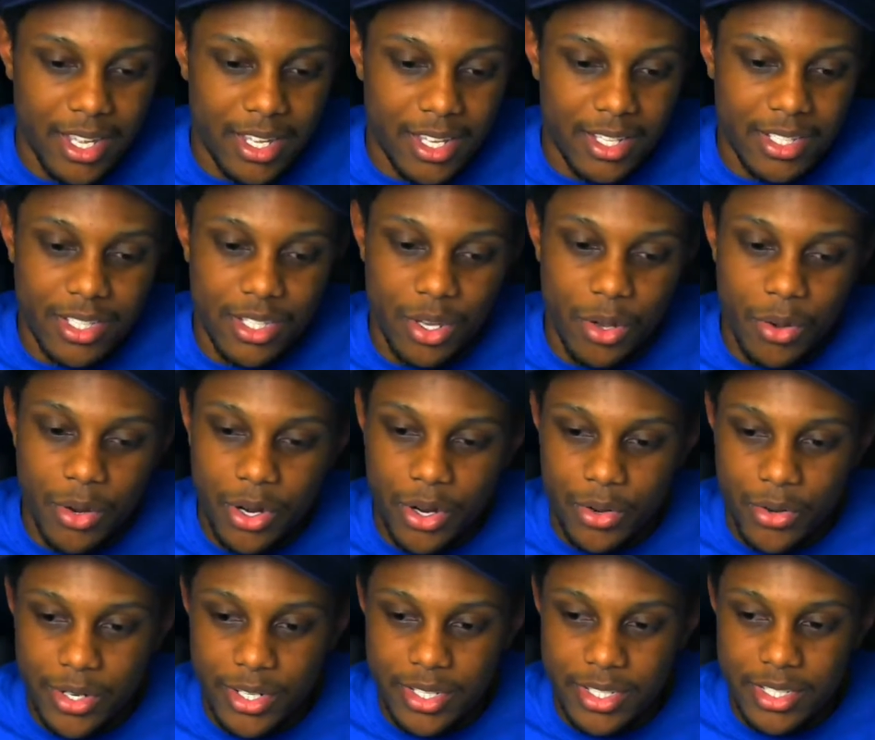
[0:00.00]
It's so
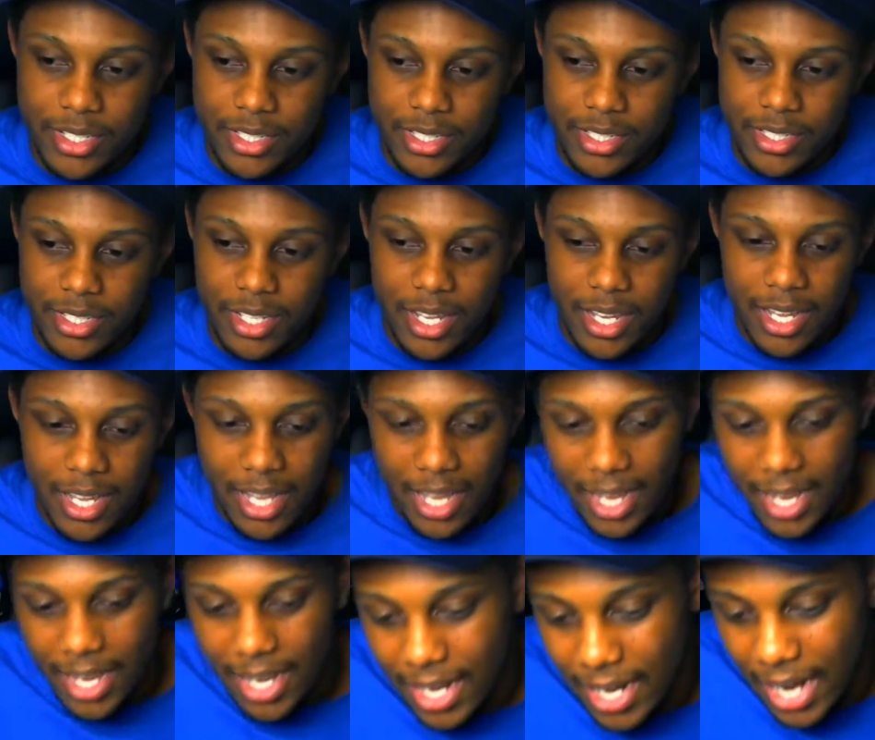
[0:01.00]
egregious,
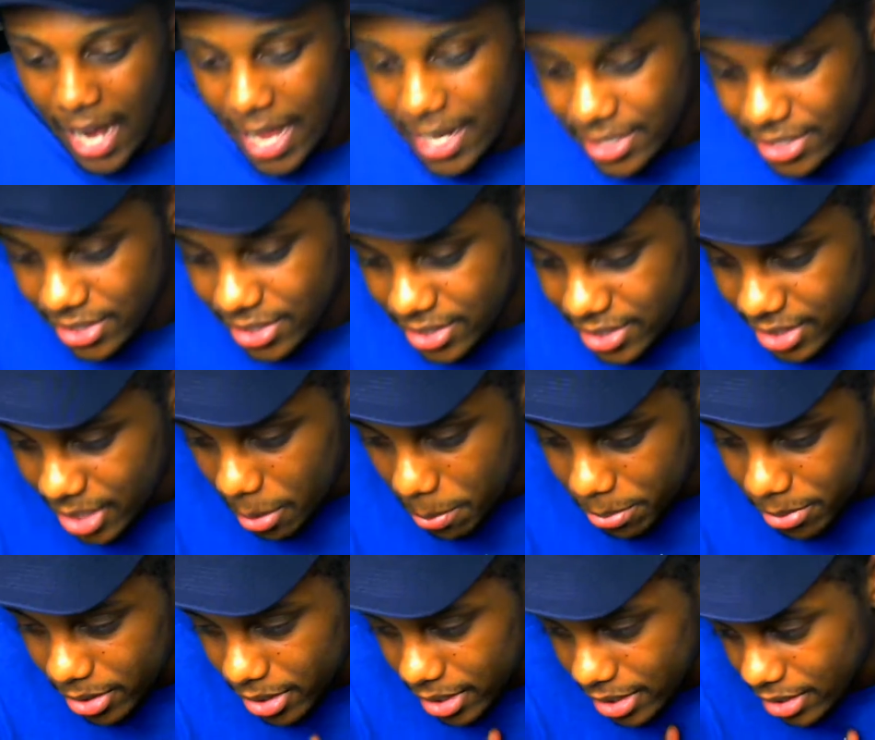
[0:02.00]
and I just
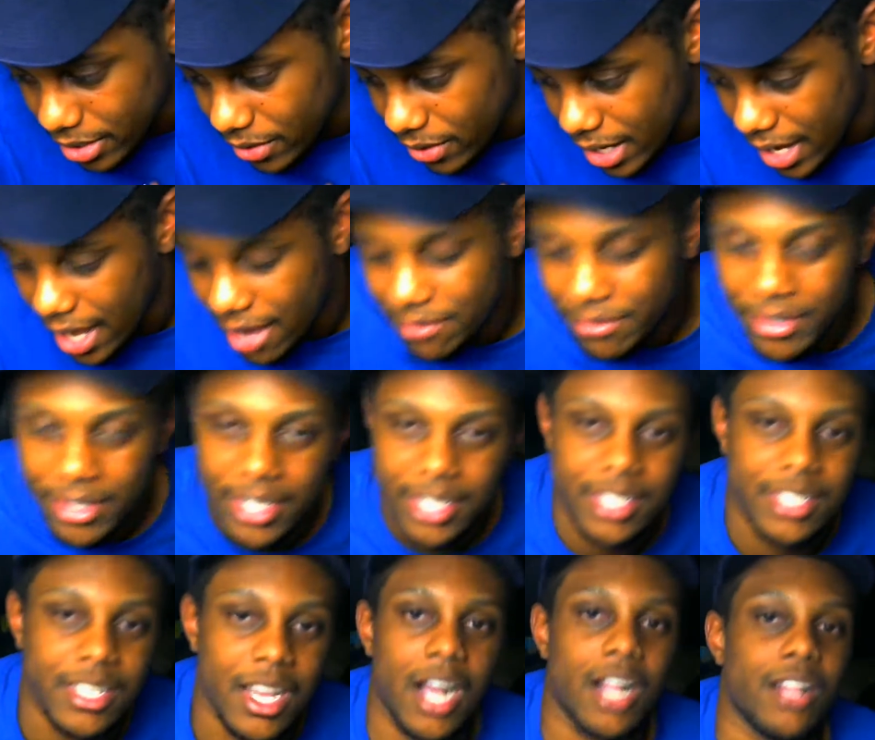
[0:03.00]
simply don't have any
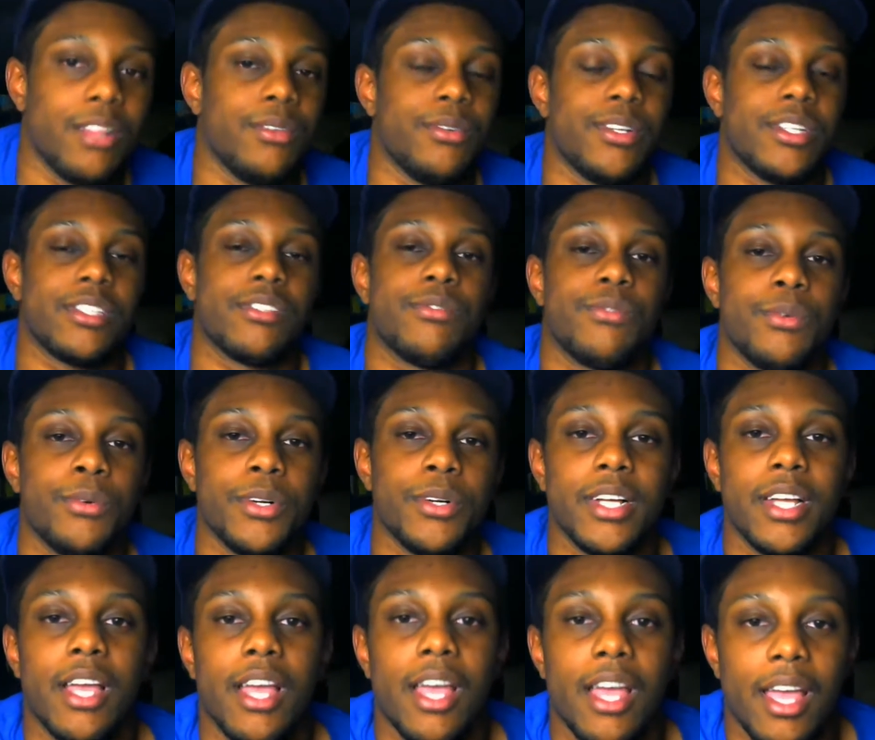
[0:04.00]
tolerance for it.